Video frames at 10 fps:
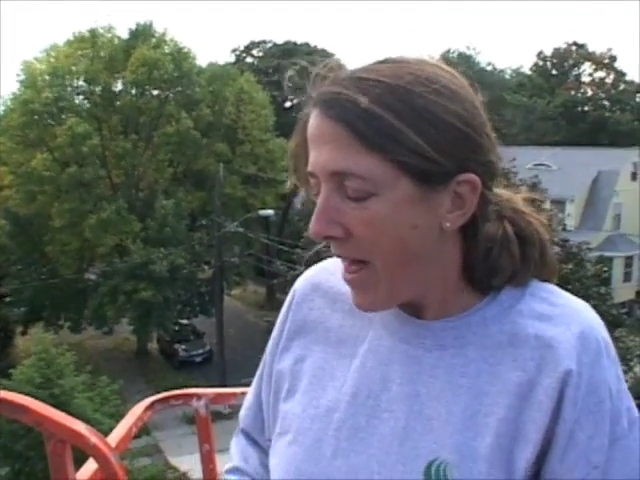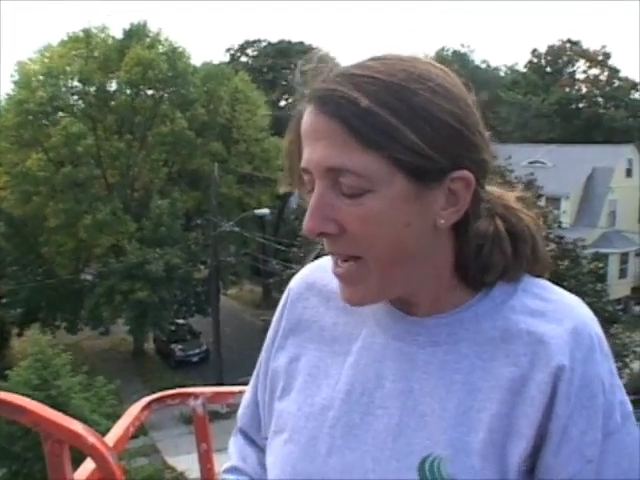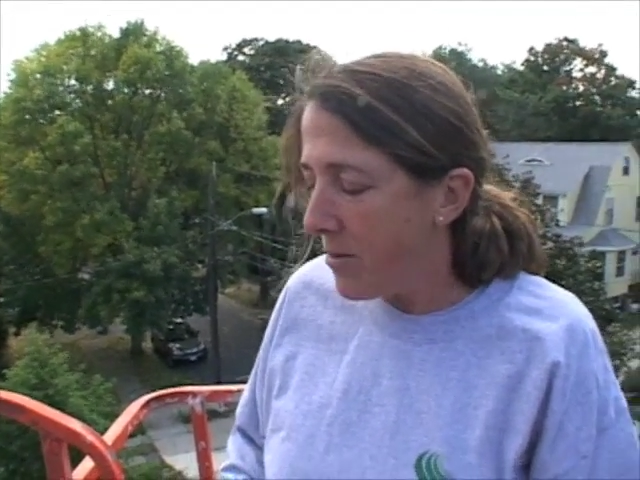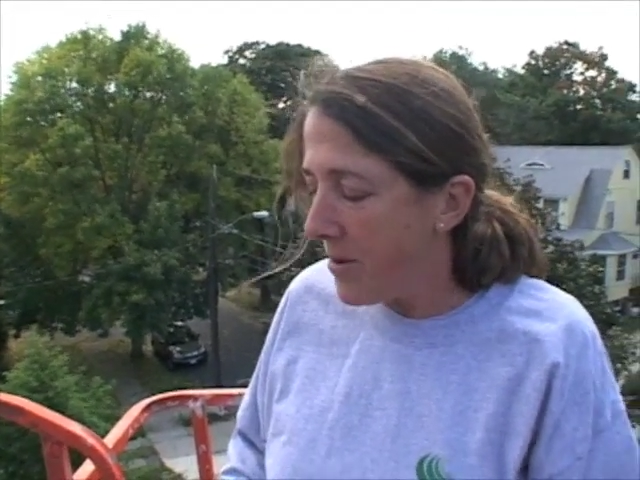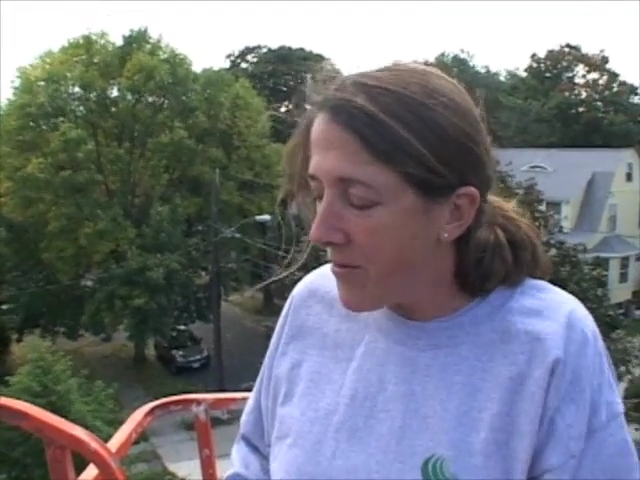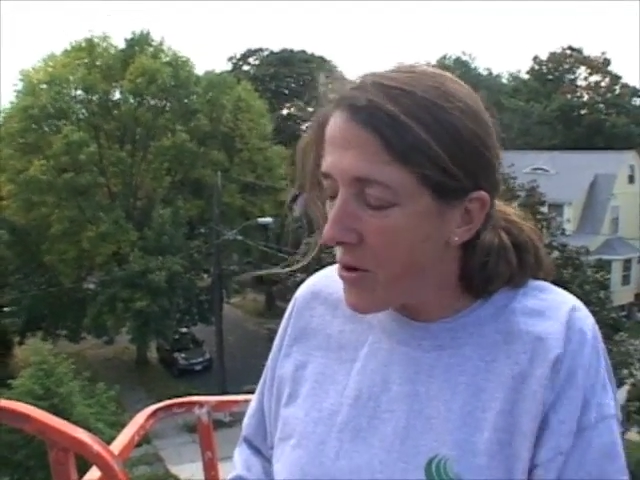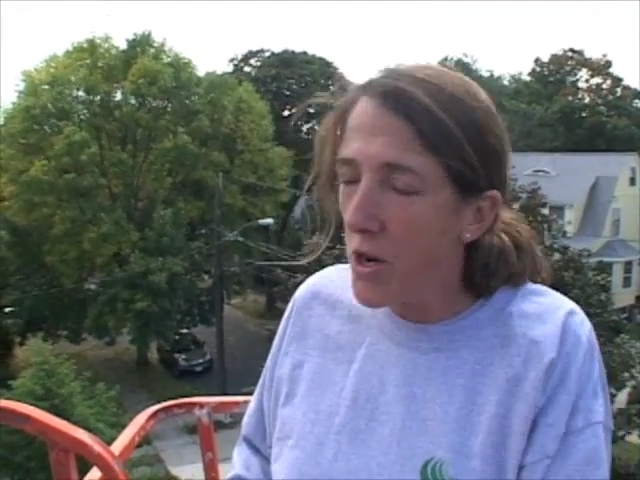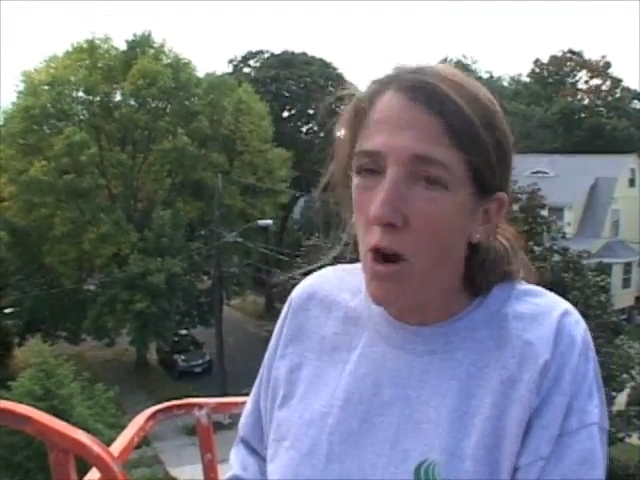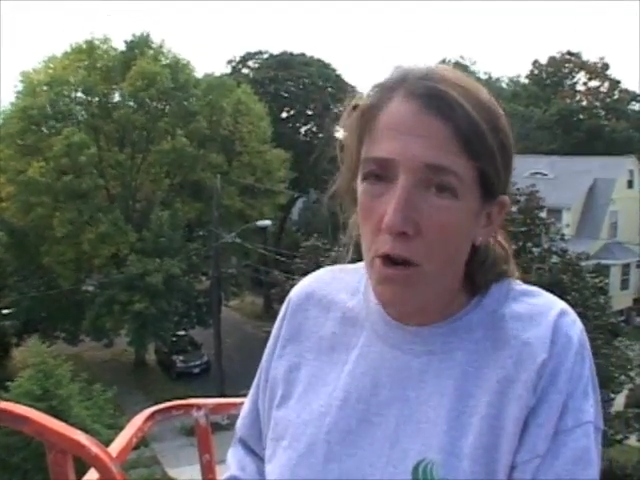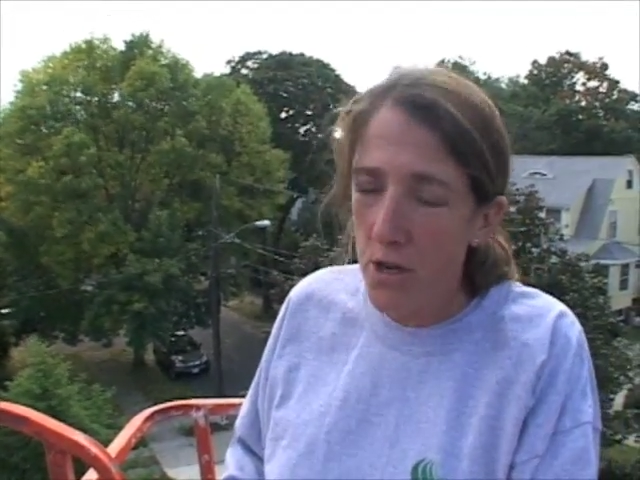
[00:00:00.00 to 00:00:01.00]
And it'd be
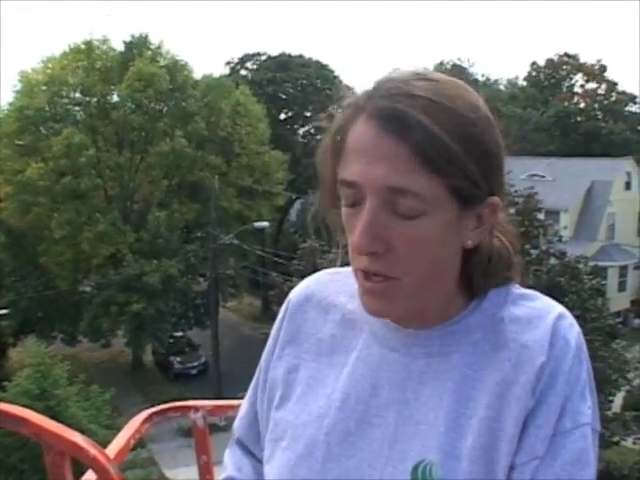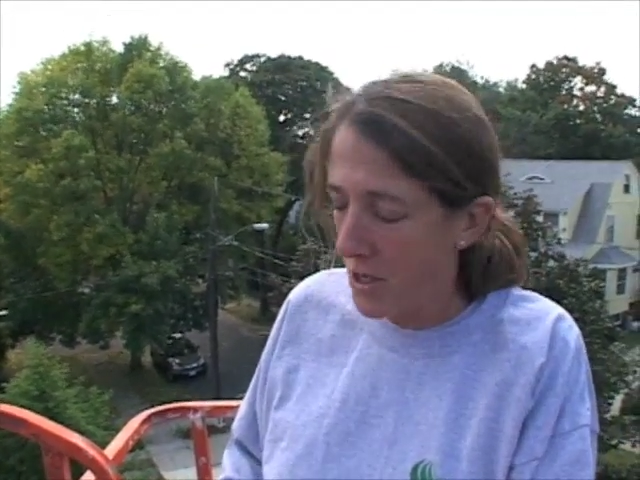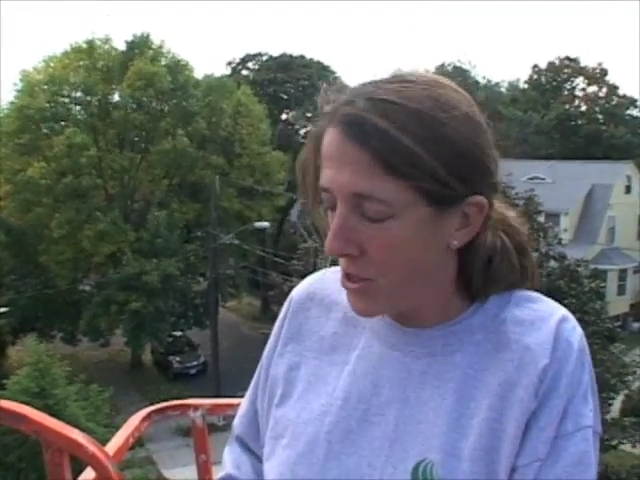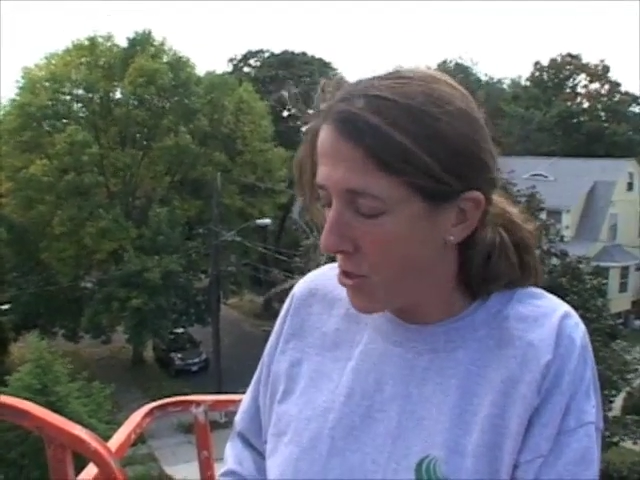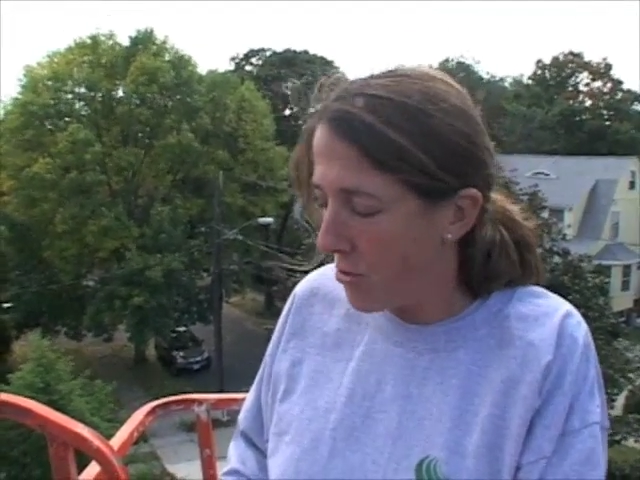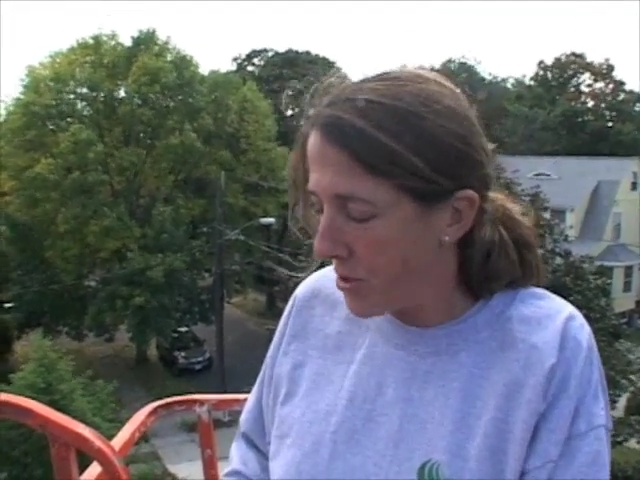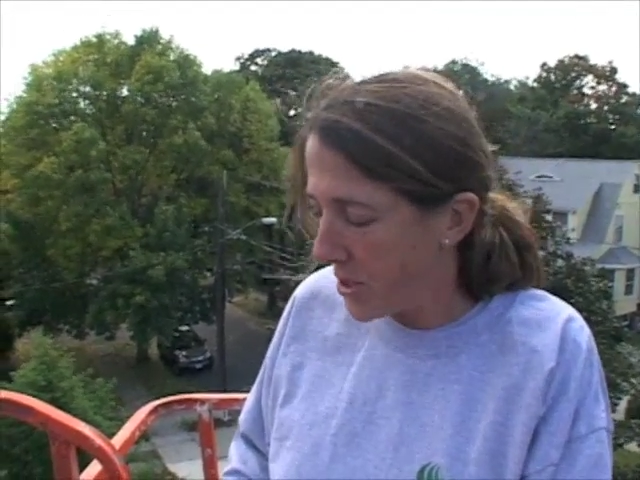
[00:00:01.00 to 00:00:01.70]
very hard to know